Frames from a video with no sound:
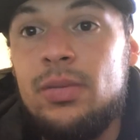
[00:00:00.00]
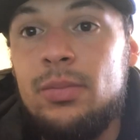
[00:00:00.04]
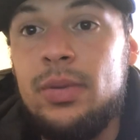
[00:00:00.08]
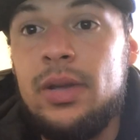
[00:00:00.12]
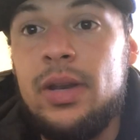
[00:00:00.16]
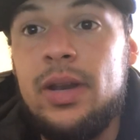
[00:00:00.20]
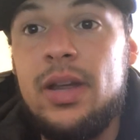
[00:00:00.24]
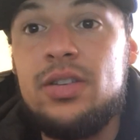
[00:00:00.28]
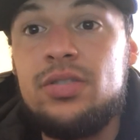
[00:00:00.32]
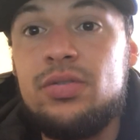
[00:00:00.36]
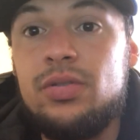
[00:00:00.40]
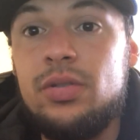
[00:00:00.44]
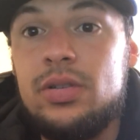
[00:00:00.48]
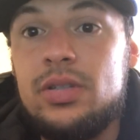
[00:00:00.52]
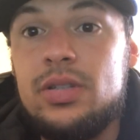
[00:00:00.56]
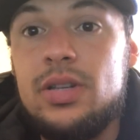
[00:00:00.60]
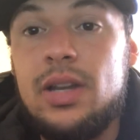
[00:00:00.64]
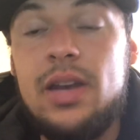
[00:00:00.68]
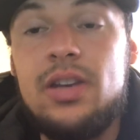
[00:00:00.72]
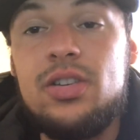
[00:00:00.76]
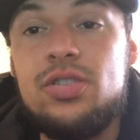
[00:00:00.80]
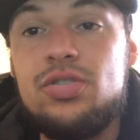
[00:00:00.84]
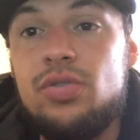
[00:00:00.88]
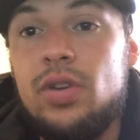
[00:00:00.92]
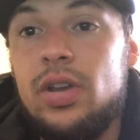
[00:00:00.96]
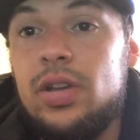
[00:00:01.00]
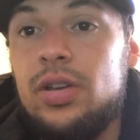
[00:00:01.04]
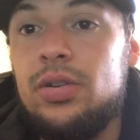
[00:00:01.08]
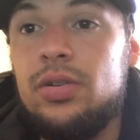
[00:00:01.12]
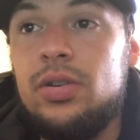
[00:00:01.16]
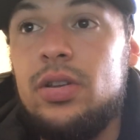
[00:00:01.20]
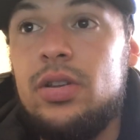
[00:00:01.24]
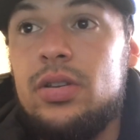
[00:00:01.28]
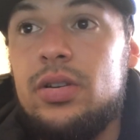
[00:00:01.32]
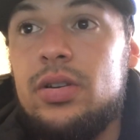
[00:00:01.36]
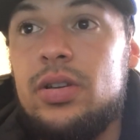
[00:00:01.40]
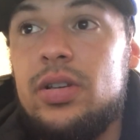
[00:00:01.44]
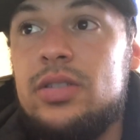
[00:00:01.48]
Ben Askren's not a striker
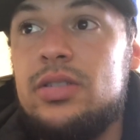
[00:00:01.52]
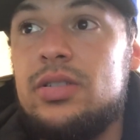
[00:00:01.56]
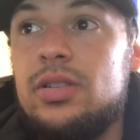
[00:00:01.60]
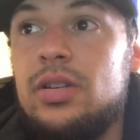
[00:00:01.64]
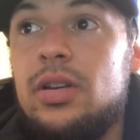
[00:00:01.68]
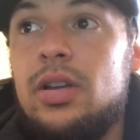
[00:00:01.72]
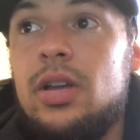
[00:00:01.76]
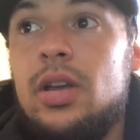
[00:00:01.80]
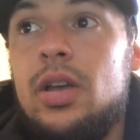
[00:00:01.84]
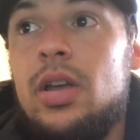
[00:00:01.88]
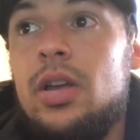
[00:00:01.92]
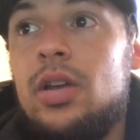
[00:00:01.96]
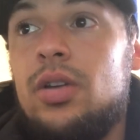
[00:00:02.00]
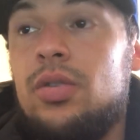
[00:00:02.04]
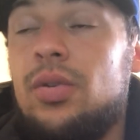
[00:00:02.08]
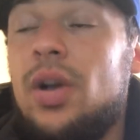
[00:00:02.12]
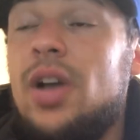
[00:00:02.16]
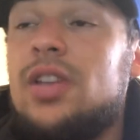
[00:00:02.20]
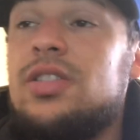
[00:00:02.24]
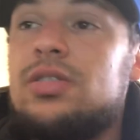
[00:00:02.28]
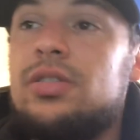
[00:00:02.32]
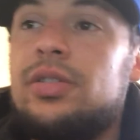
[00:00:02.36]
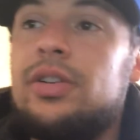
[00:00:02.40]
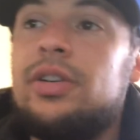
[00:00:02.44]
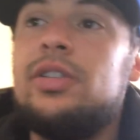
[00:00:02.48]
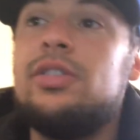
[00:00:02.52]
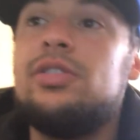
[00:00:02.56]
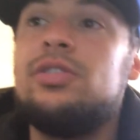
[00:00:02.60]
either. He's a wrestler.